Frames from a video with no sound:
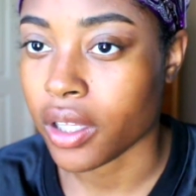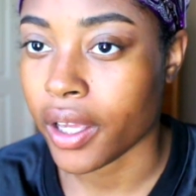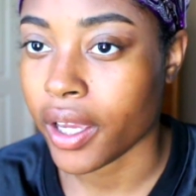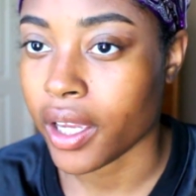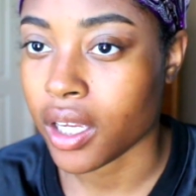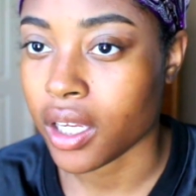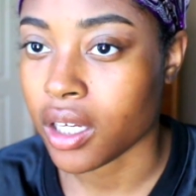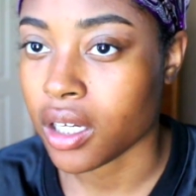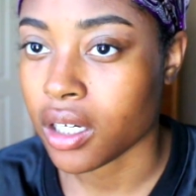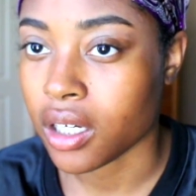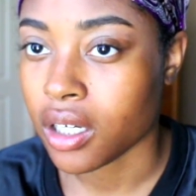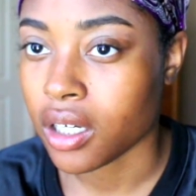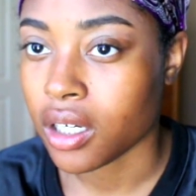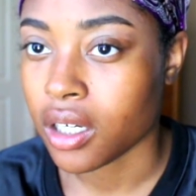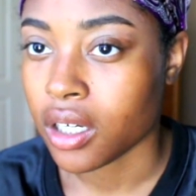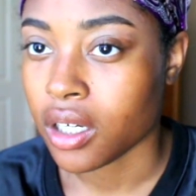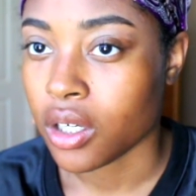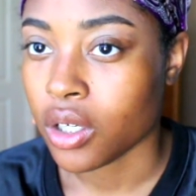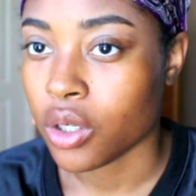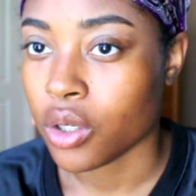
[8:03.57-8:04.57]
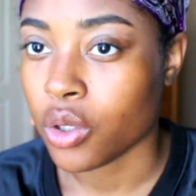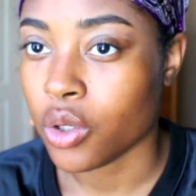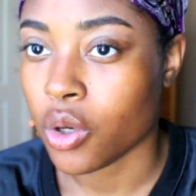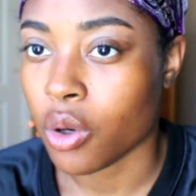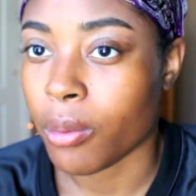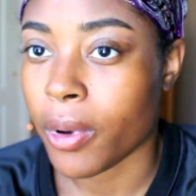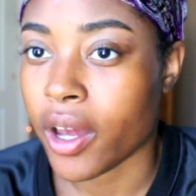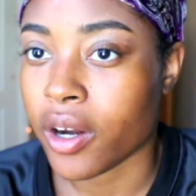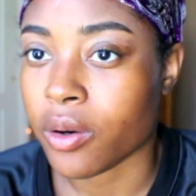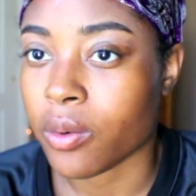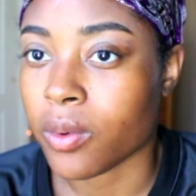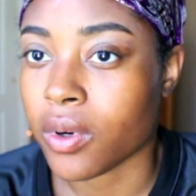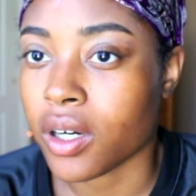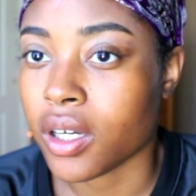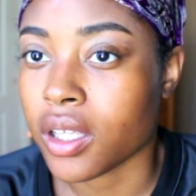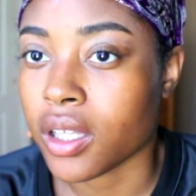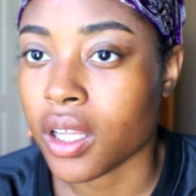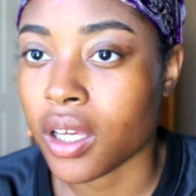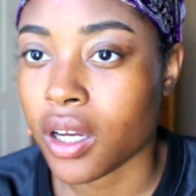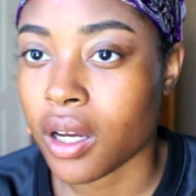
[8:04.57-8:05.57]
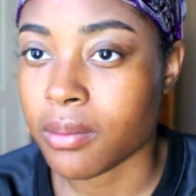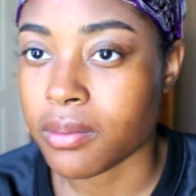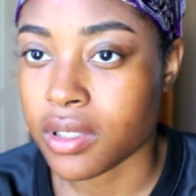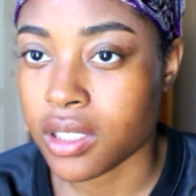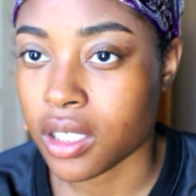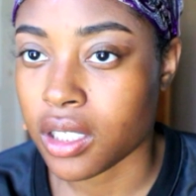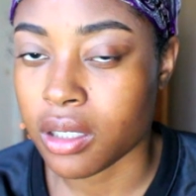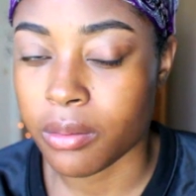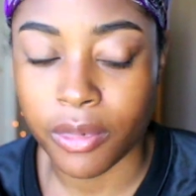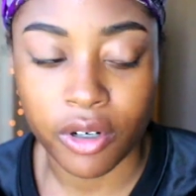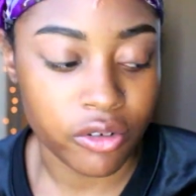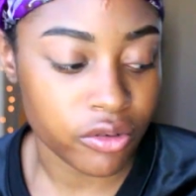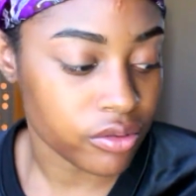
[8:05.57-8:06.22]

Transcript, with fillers: Like, no matter what, like, I'm staying in my